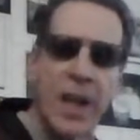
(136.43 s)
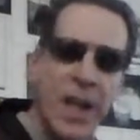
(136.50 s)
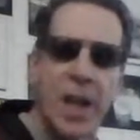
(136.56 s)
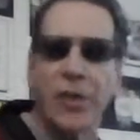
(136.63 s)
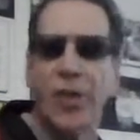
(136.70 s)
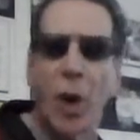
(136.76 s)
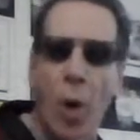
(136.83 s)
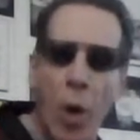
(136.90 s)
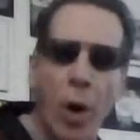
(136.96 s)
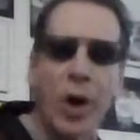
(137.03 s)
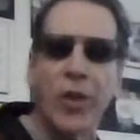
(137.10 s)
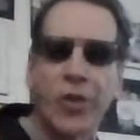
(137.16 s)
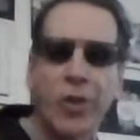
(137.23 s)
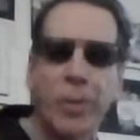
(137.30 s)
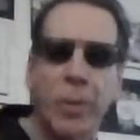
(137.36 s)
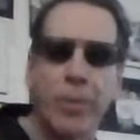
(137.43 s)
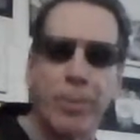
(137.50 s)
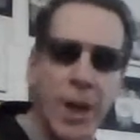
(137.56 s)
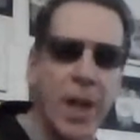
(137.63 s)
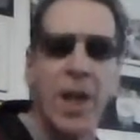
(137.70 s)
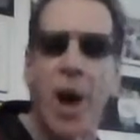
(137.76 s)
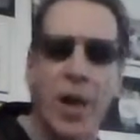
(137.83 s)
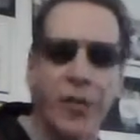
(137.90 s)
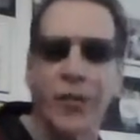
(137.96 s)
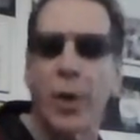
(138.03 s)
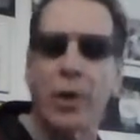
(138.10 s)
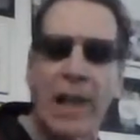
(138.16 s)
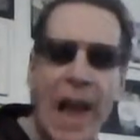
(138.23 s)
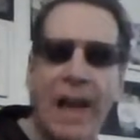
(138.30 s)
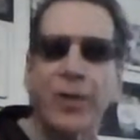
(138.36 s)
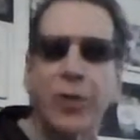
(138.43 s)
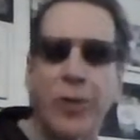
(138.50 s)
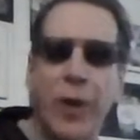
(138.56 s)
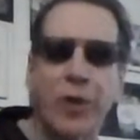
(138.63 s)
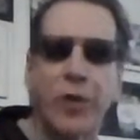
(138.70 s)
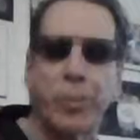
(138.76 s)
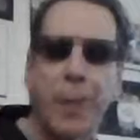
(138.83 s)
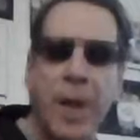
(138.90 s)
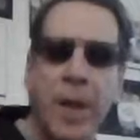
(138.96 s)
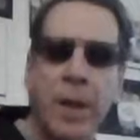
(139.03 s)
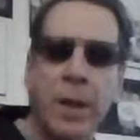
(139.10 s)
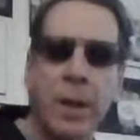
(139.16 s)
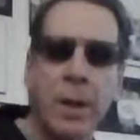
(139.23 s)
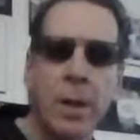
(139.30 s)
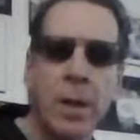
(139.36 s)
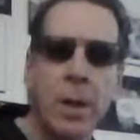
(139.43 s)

And he is a horse, but he also lacks foot speed.